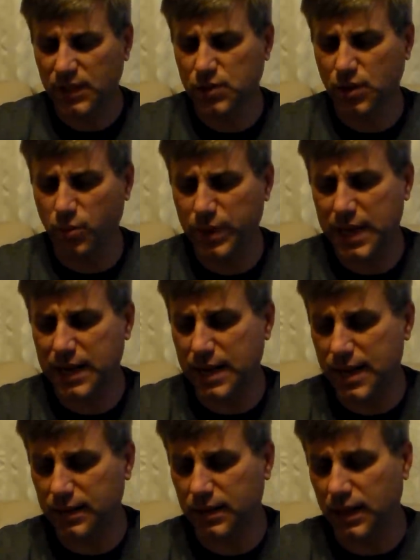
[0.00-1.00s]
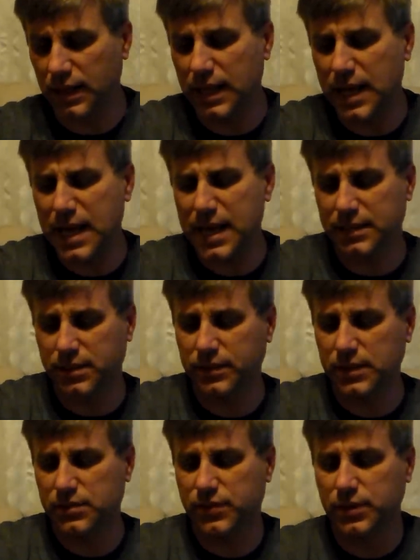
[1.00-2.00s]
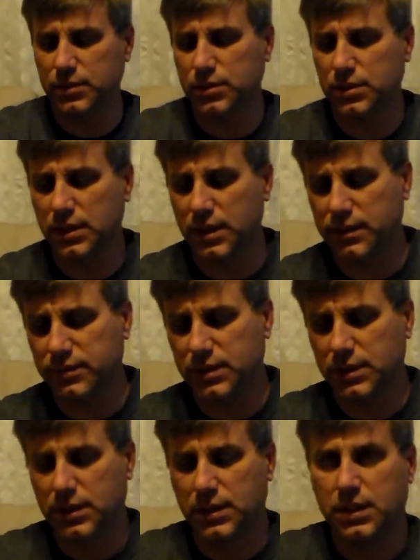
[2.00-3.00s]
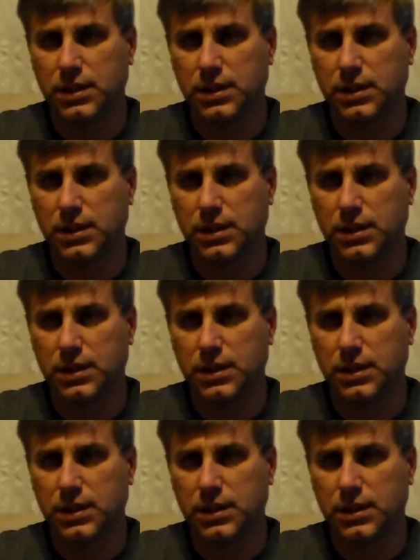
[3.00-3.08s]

So we had a, a lot of these filters left.